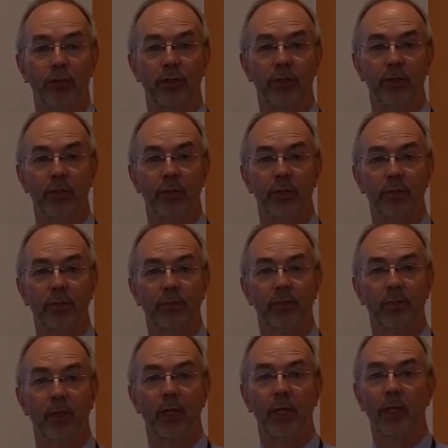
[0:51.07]
residents.
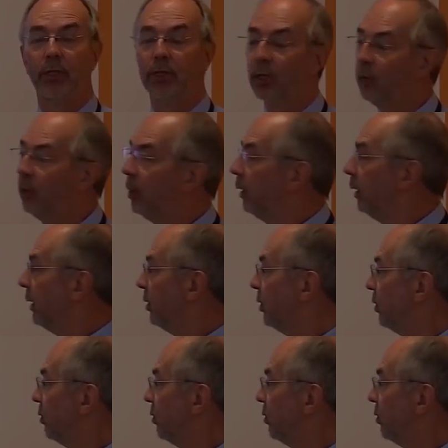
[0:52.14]
So let's